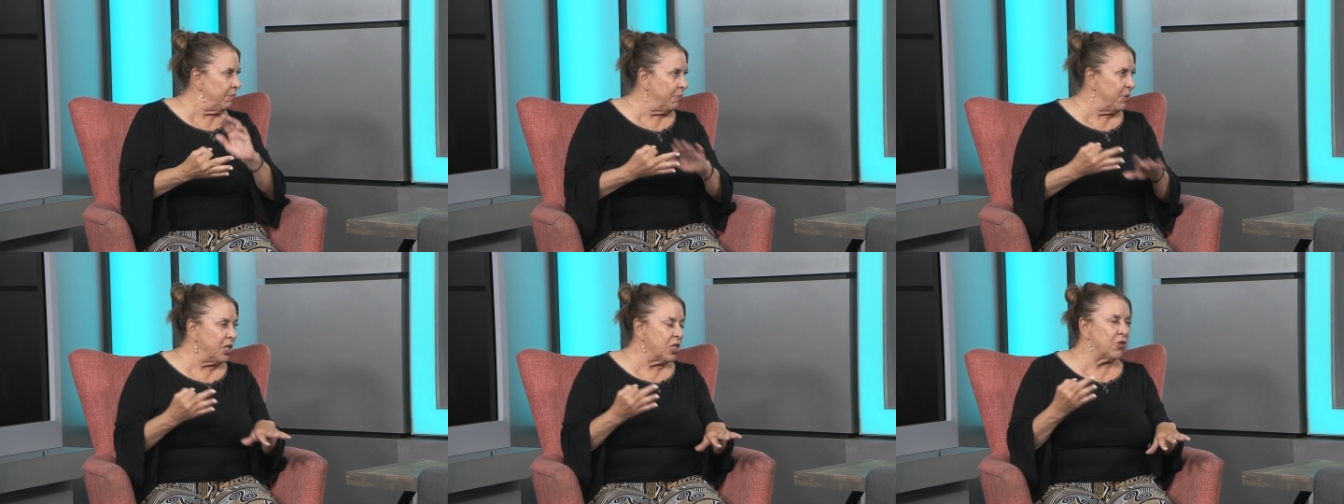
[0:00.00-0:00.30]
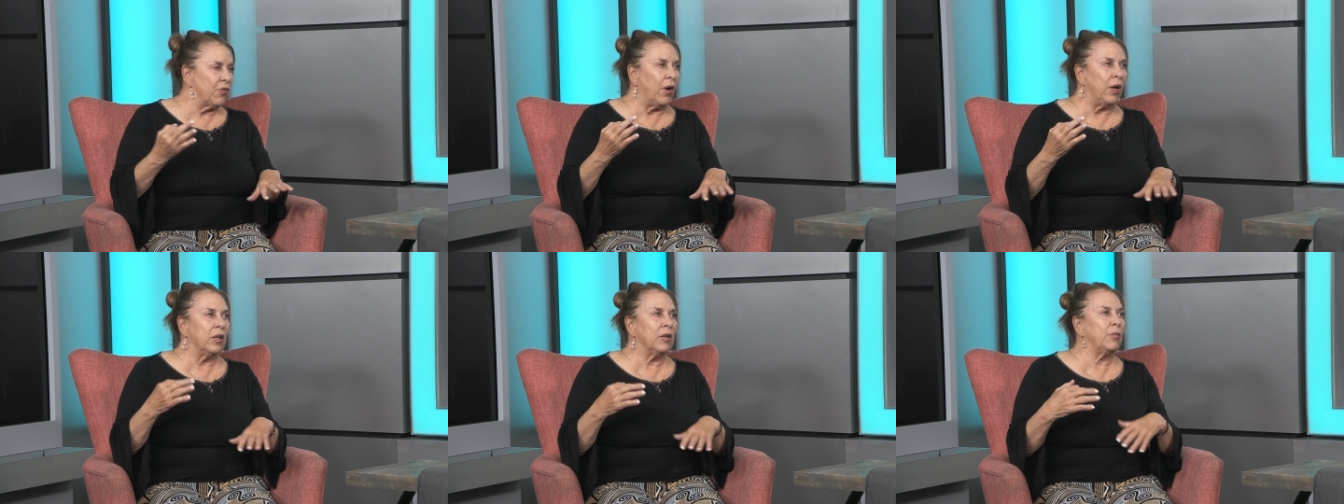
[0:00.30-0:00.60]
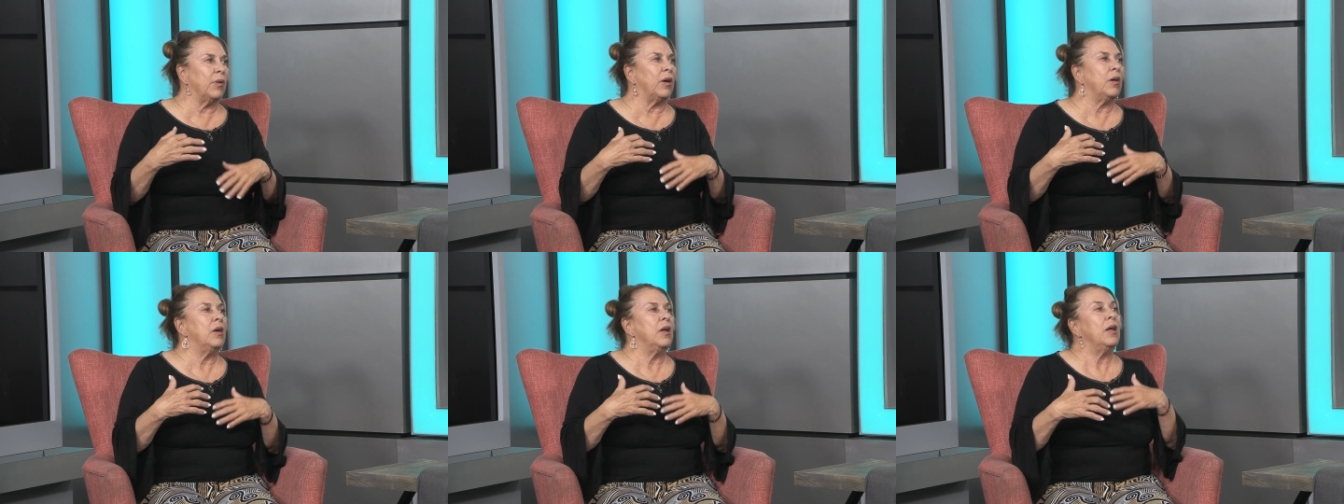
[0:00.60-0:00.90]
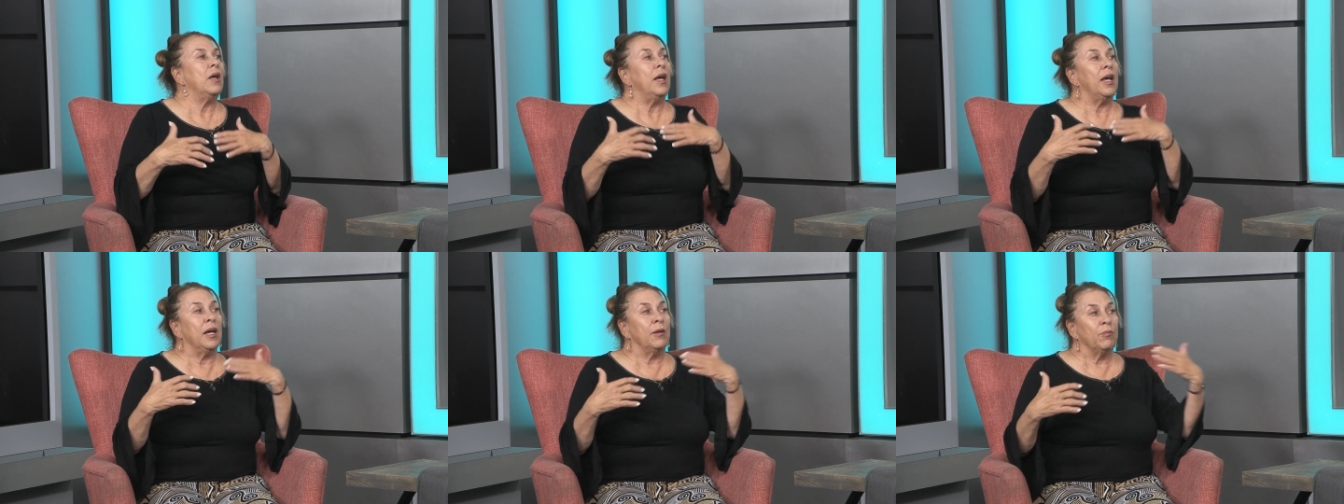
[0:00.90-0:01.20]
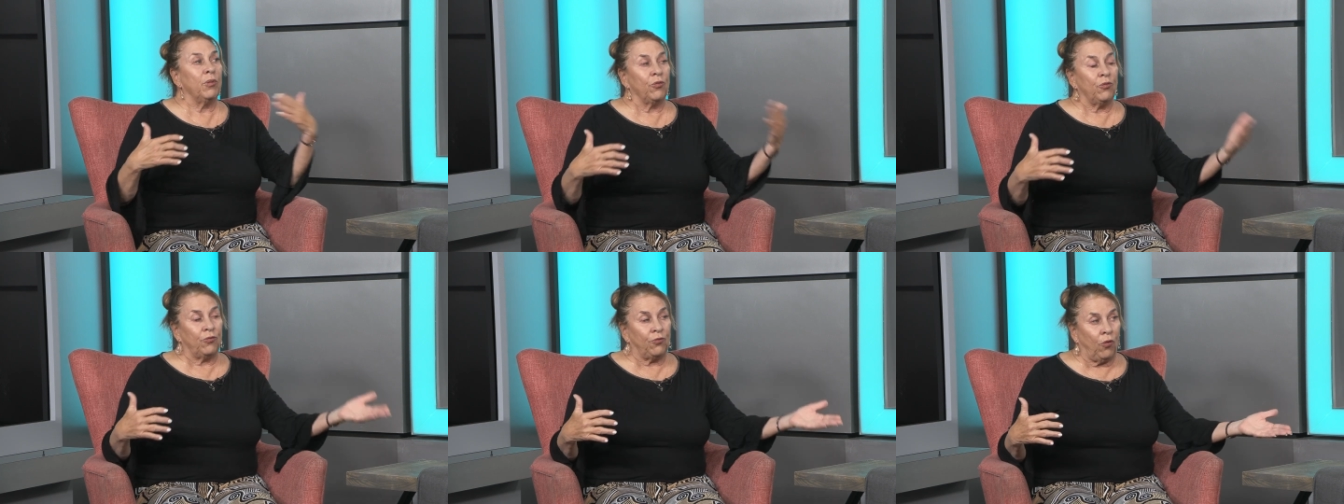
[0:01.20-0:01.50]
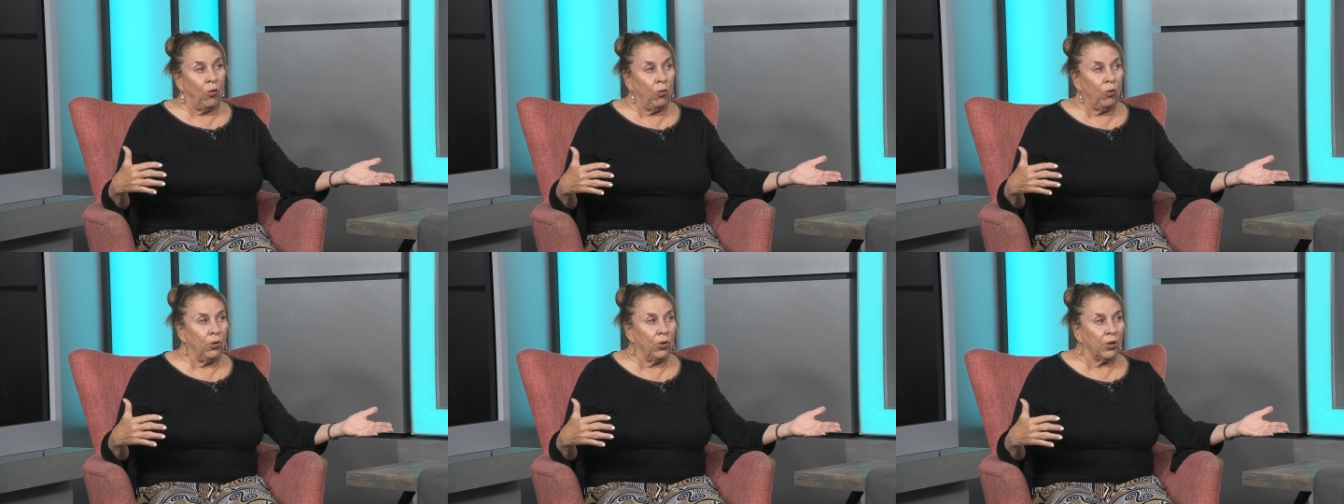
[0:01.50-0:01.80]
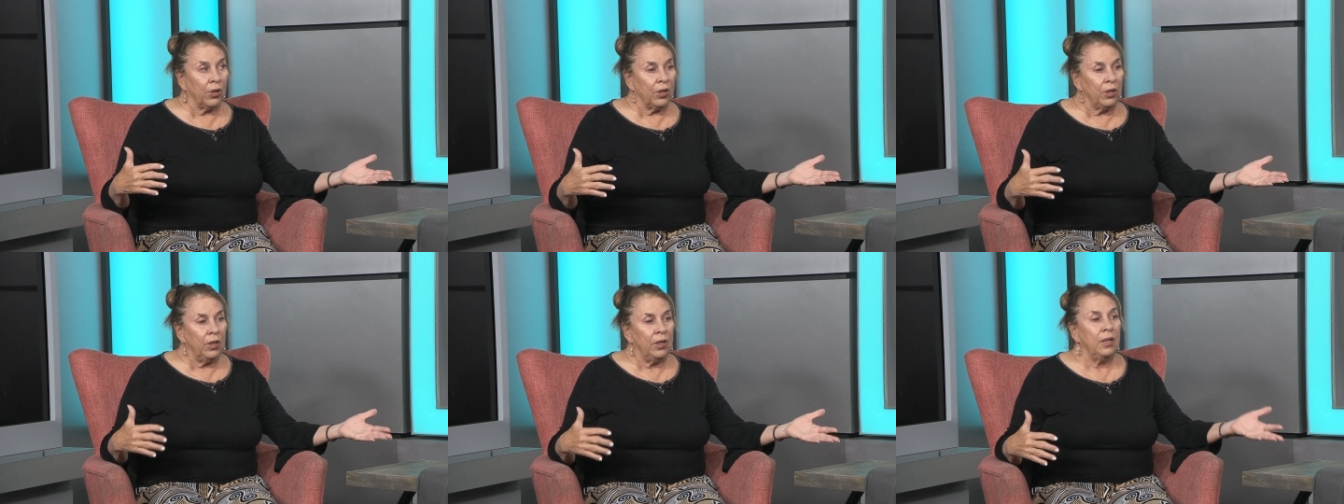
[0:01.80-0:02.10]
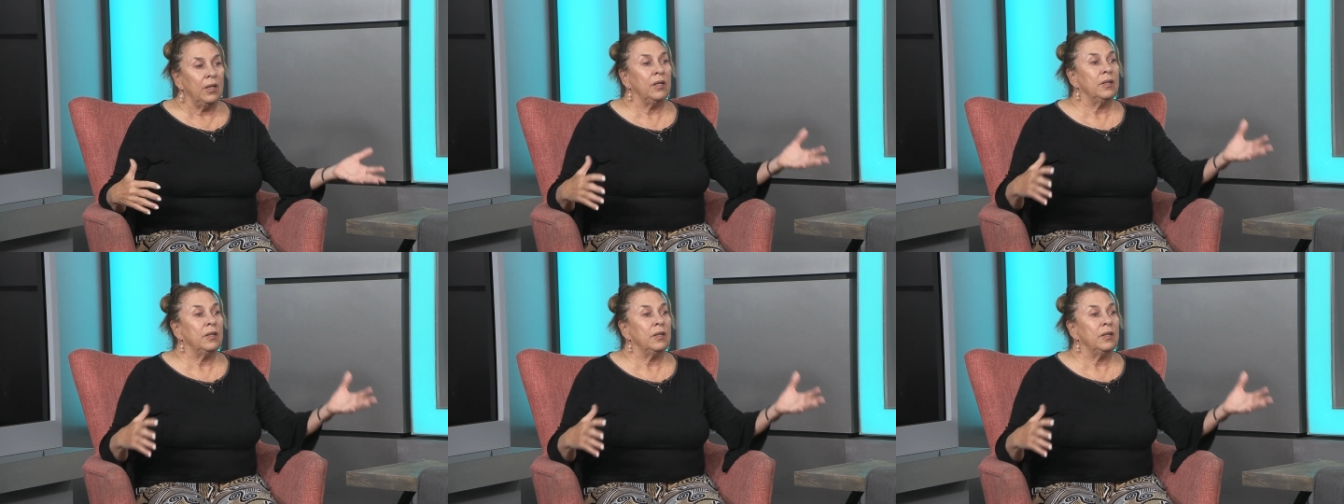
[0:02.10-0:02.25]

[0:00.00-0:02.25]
beach volleyball. And before,